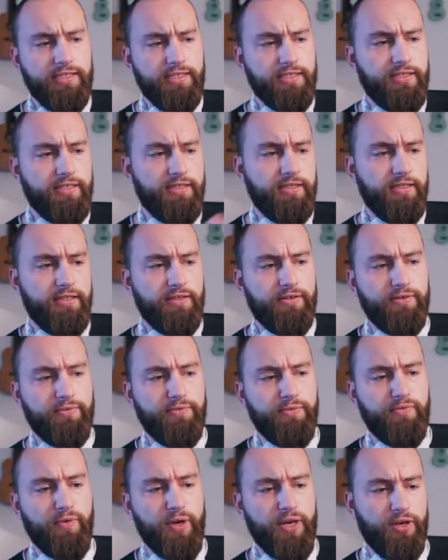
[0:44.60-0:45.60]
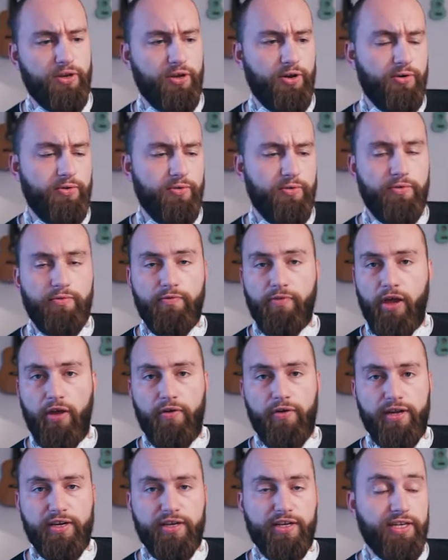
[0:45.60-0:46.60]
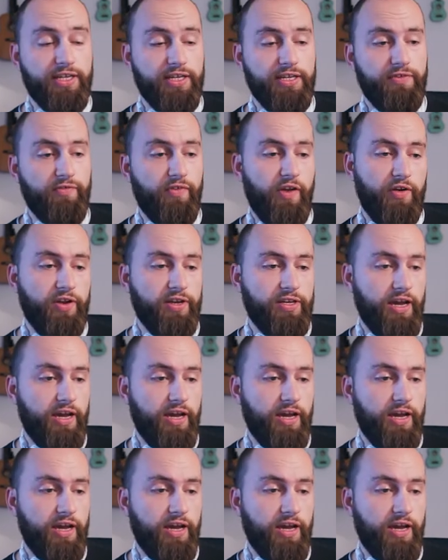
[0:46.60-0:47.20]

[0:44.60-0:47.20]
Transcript: just this little window, very neat, very